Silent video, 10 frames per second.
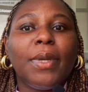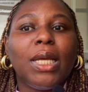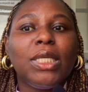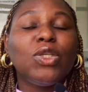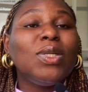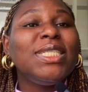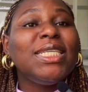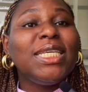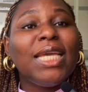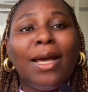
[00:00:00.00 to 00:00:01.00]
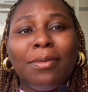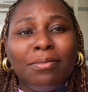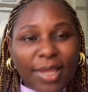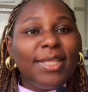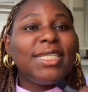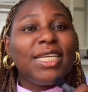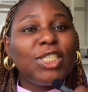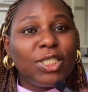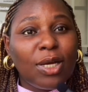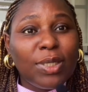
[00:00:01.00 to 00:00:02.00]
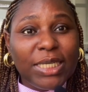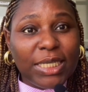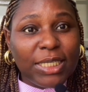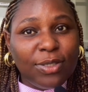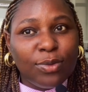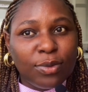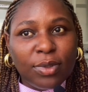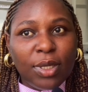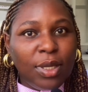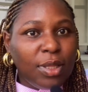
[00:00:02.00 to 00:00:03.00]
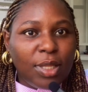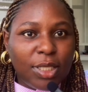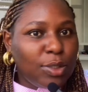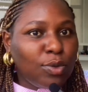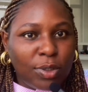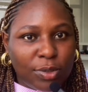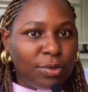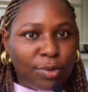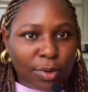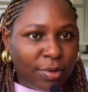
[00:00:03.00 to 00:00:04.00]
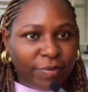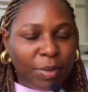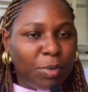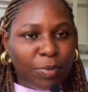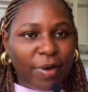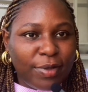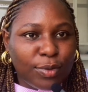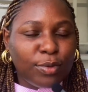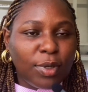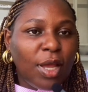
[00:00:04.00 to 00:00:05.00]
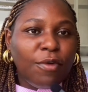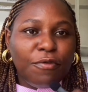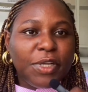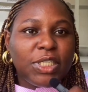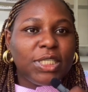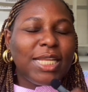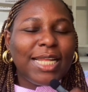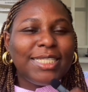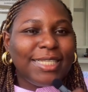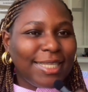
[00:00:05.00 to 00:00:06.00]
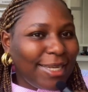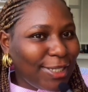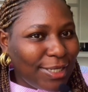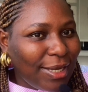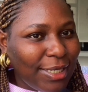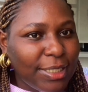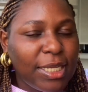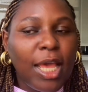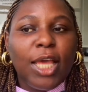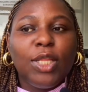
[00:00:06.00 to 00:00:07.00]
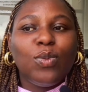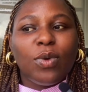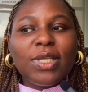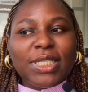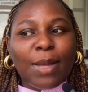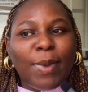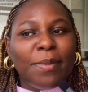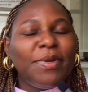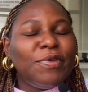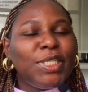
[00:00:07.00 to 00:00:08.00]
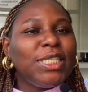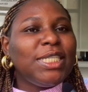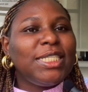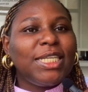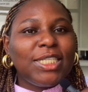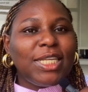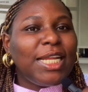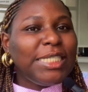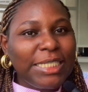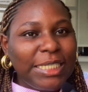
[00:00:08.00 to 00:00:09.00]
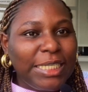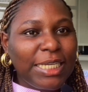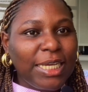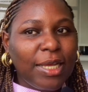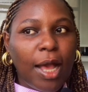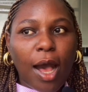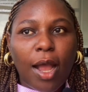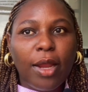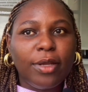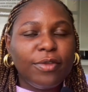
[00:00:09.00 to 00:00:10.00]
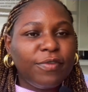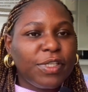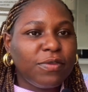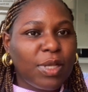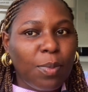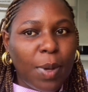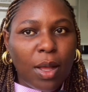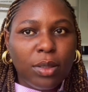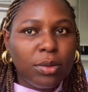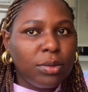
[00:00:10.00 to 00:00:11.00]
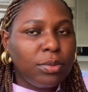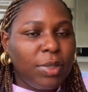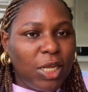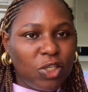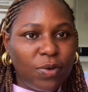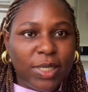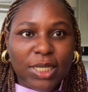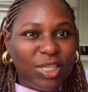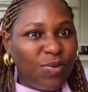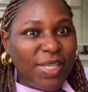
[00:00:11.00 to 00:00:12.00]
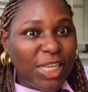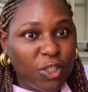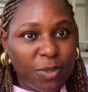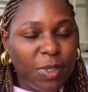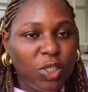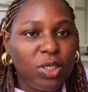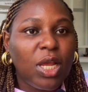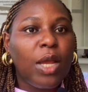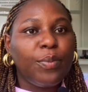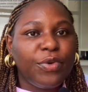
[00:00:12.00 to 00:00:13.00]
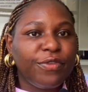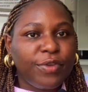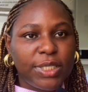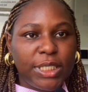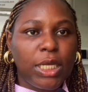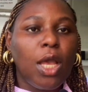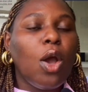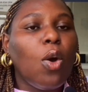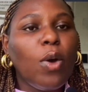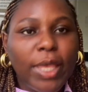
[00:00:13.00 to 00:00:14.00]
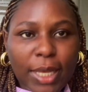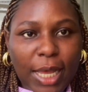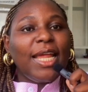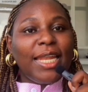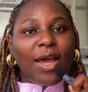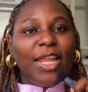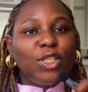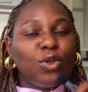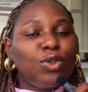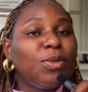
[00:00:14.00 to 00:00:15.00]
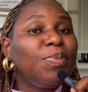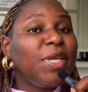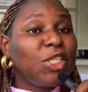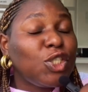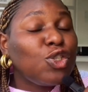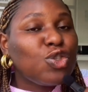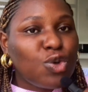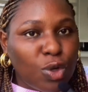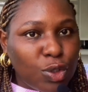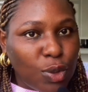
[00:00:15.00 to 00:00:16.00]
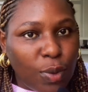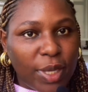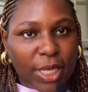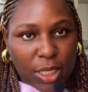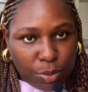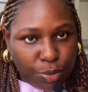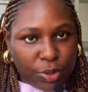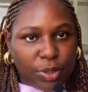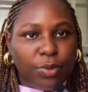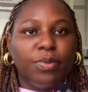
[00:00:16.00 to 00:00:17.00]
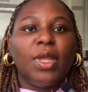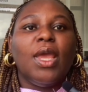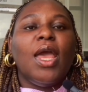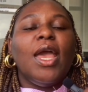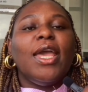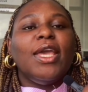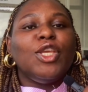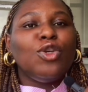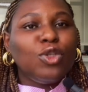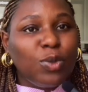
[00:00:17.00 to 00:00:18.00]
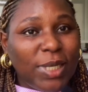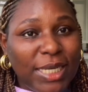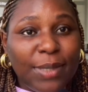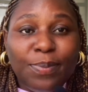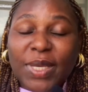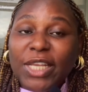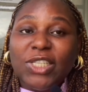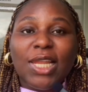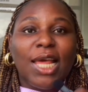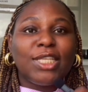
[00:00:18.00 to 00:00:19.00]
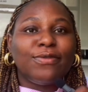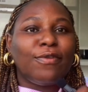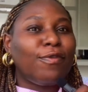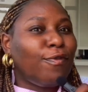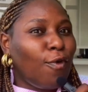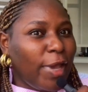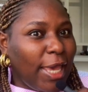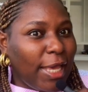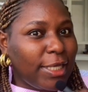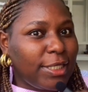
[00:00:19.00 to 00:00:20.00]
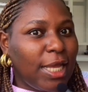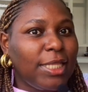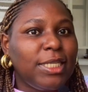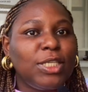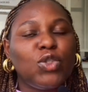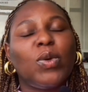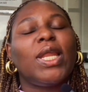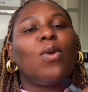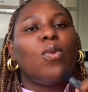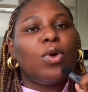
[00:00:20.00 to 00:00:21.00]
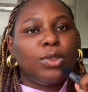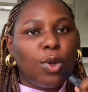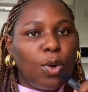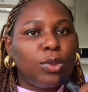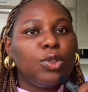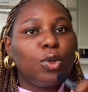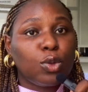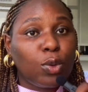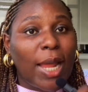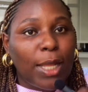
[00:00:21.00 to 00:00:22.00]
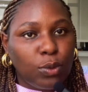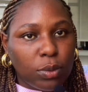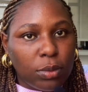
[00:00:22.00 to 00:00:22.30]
is on the international league, There's not none of them in private school reaching that international league. The ones that might be reaching the international league are University of Sao Paulo, Minas Gerais, and the rest I just mentioned previously. Okay, guys, now let's go to the PhD structure in Brazil. Usually, PhD lasts for 4 years and it leads to an award called doctorado.